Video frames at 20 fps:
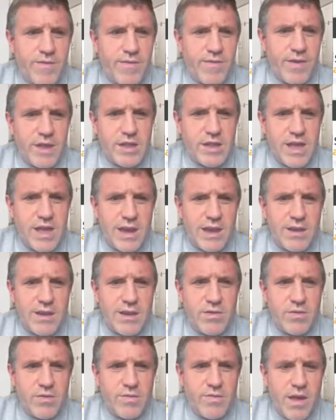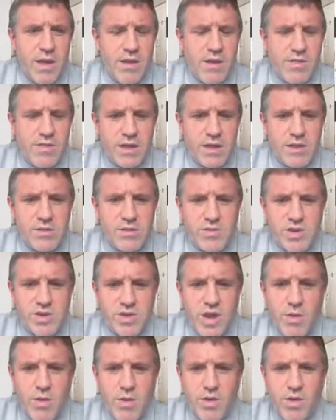have events calendar of things which are
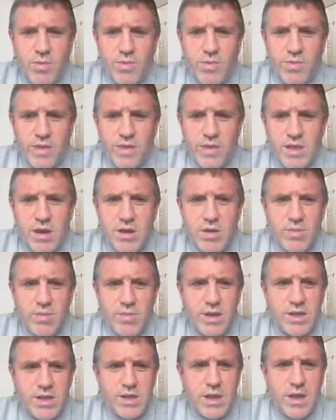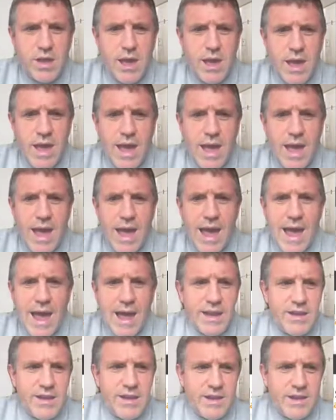going on within SolarWinds,
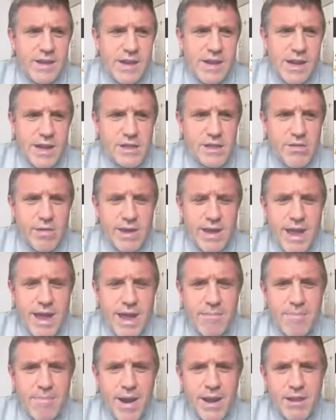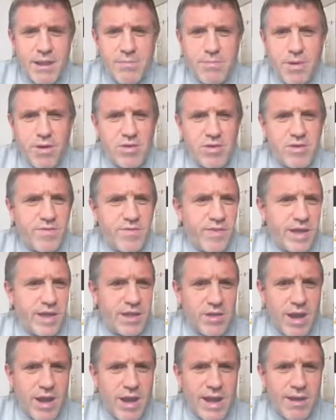and the necessary campaign in the box for
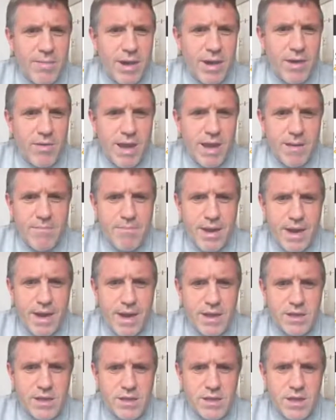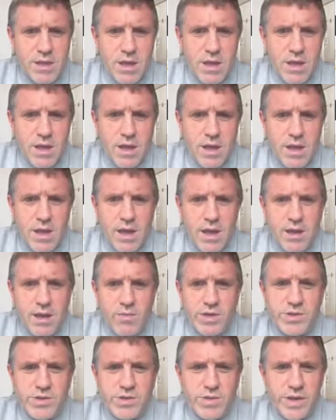things like email campaigns.
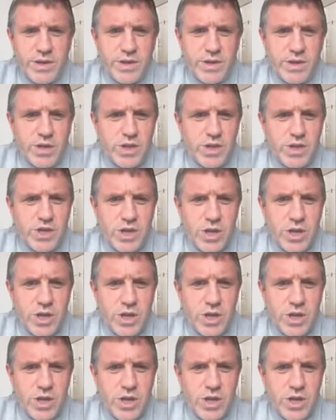We can